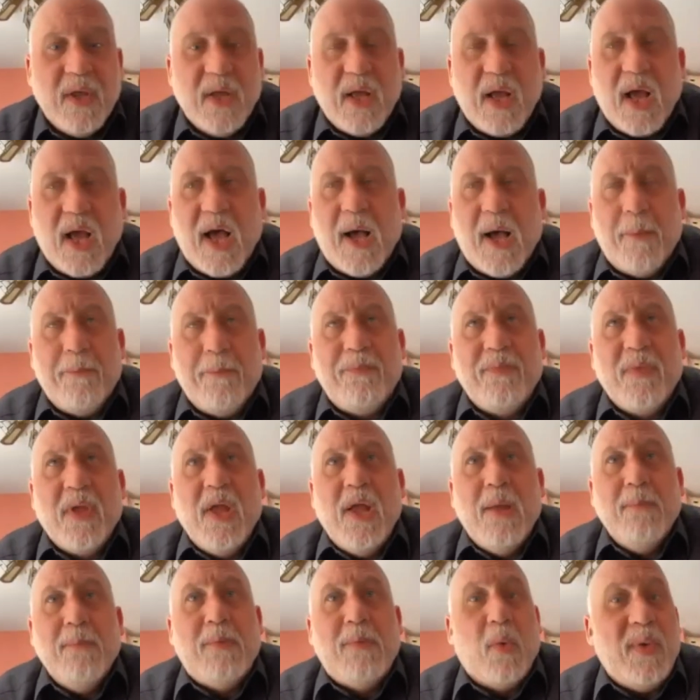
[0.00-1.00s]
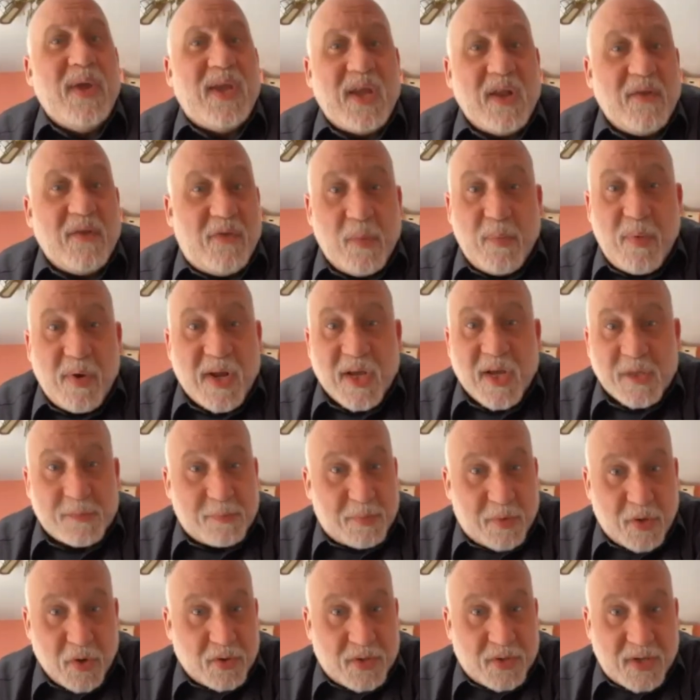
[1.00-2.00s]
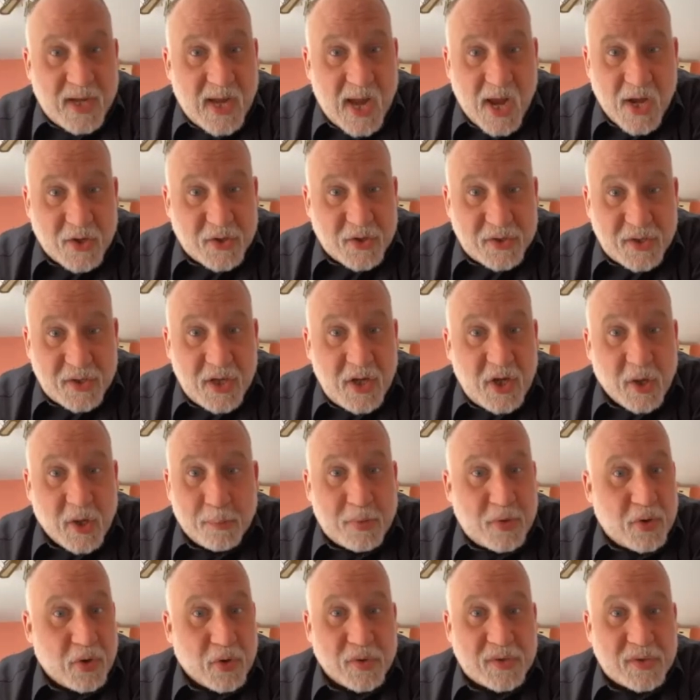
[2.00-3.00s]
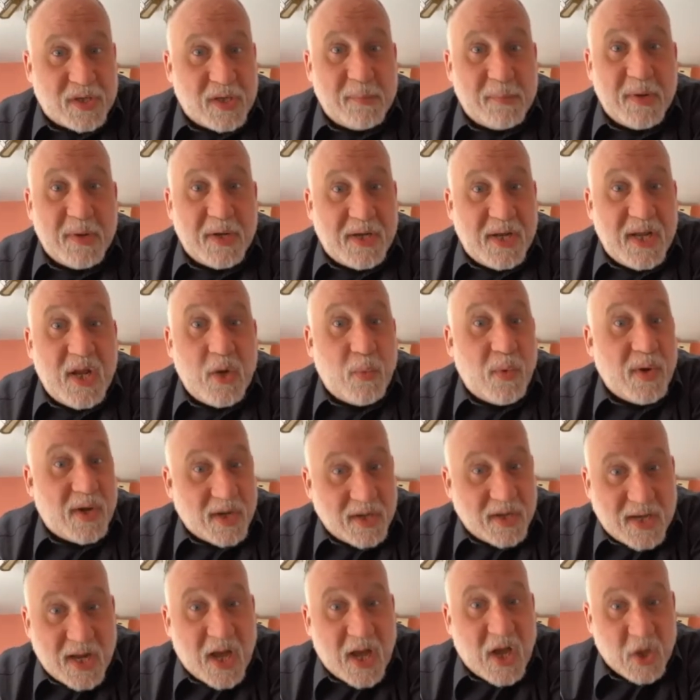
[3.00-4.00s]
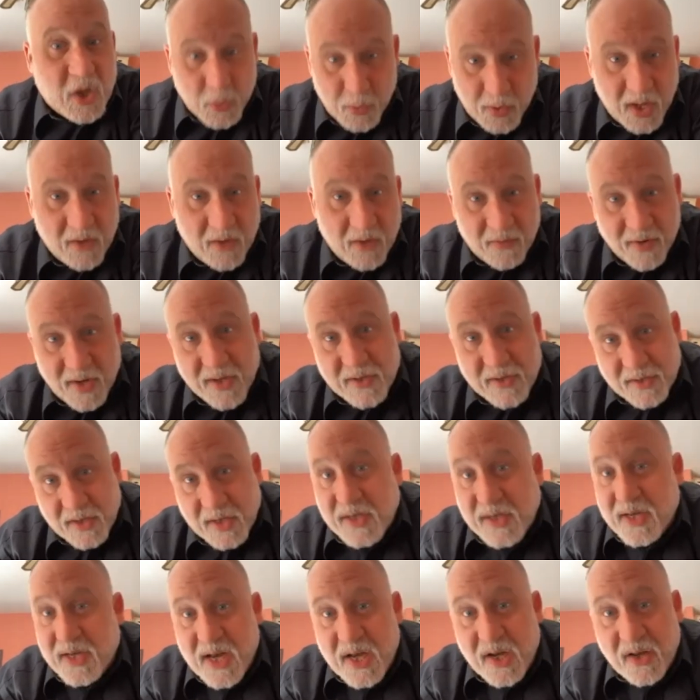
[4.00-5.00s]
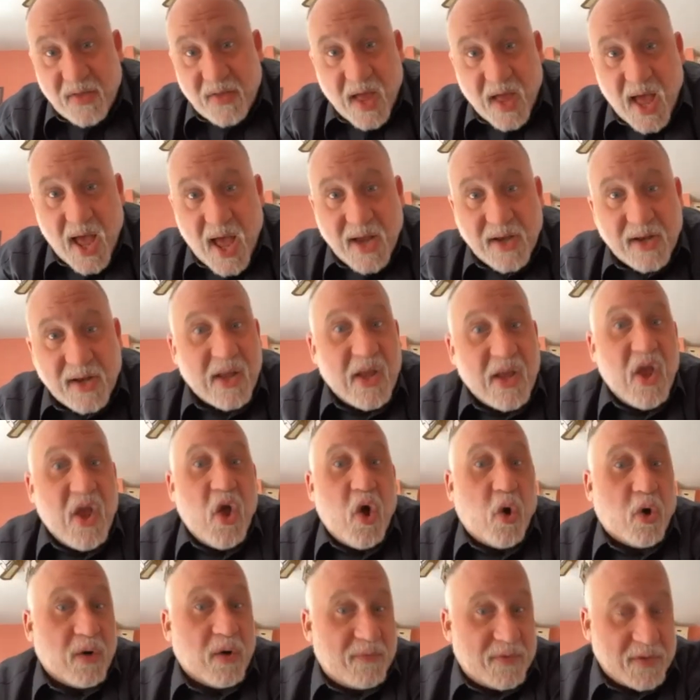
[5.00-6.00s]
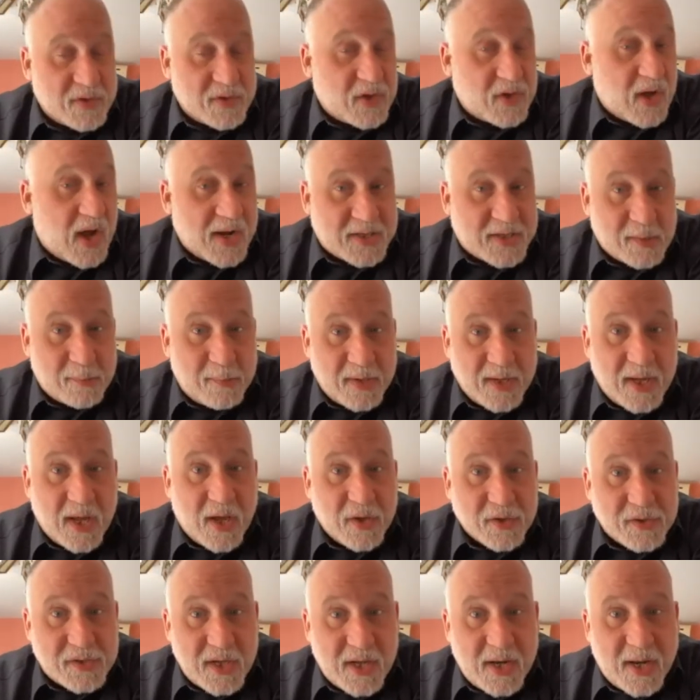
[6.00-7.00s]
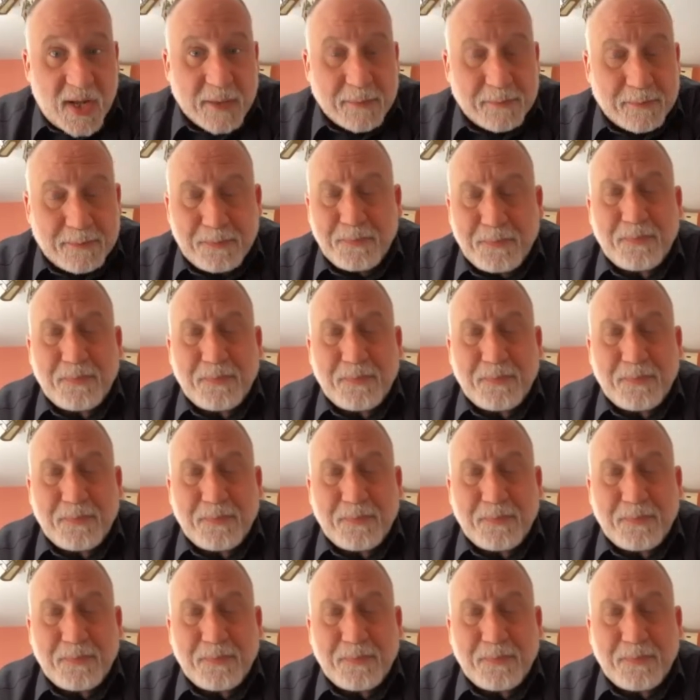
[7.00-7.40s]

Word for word: But we can, if you bring us pure THC or pure CBD, we can tell you if it is indeed that, or if it's got something else in it.